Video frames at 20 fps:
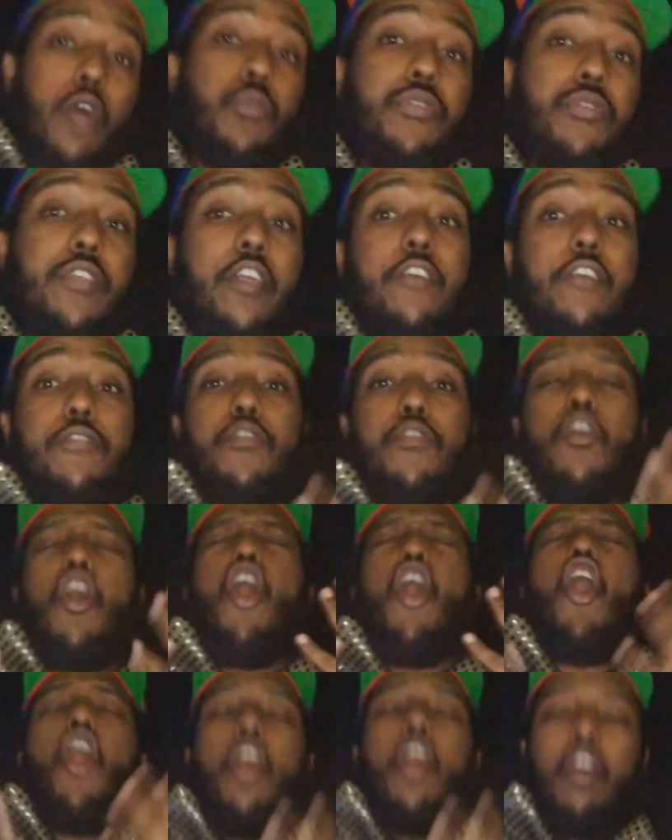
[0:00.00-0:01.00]
out there
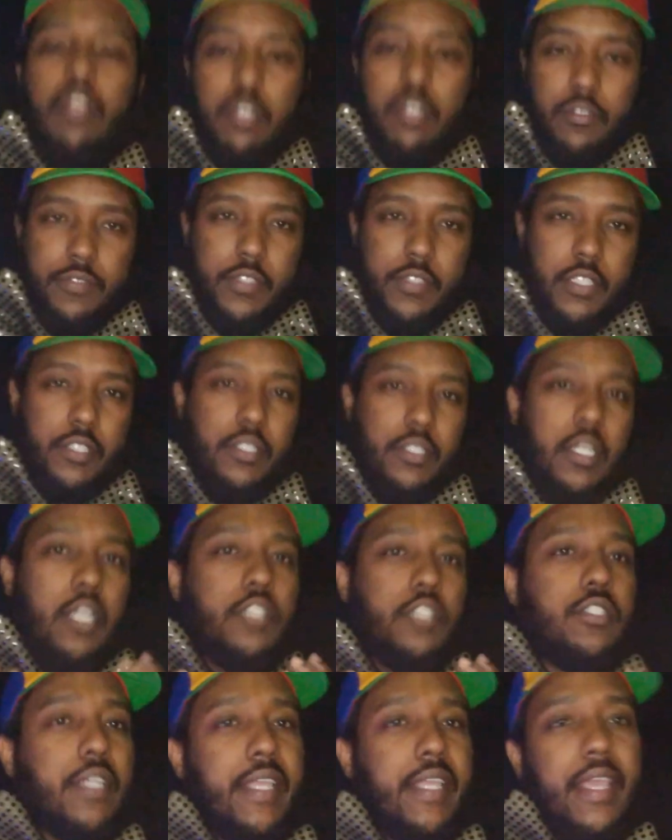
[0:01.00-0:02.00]
for all of us
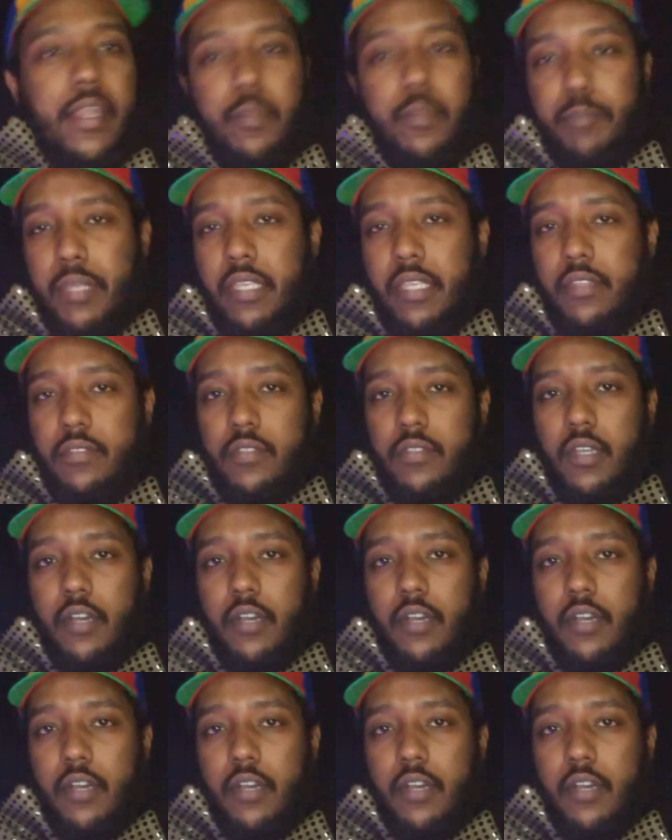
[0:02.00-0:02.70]
to get a piece